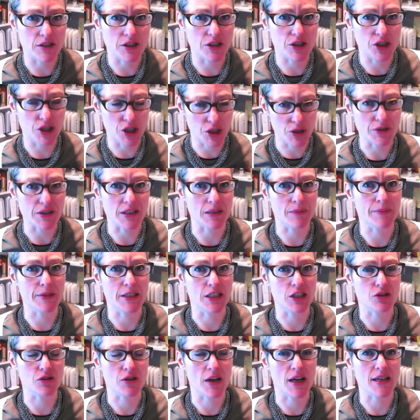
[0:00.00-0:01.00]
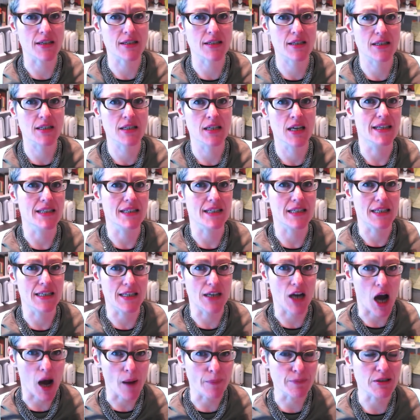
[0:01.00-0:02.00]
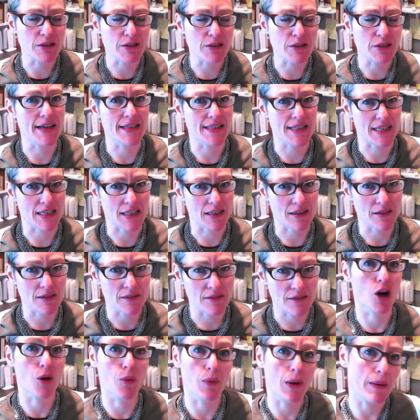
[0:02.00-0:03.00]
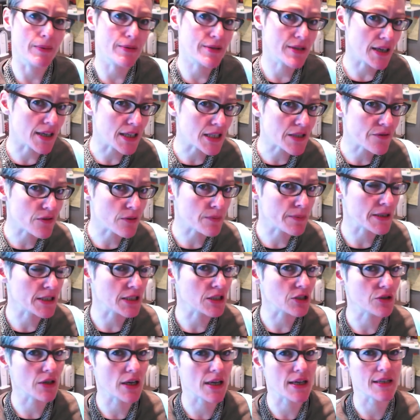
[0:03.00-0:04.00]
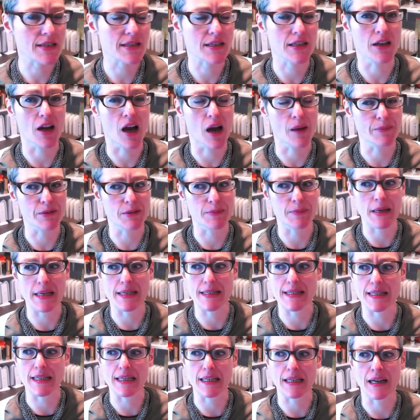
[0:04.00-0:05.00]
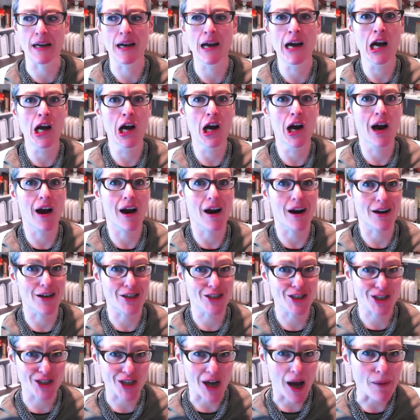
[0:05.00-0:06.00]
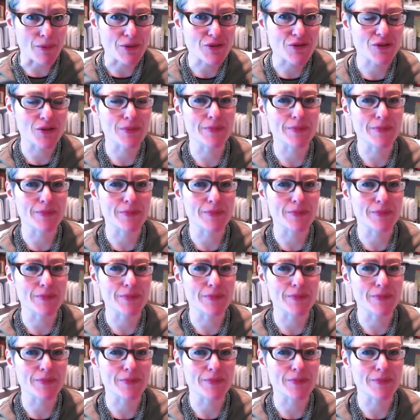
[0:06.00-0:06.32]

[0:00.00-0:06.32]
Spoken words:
using Pinterest, in optimizing websites for Pinterest and optimizing our shops for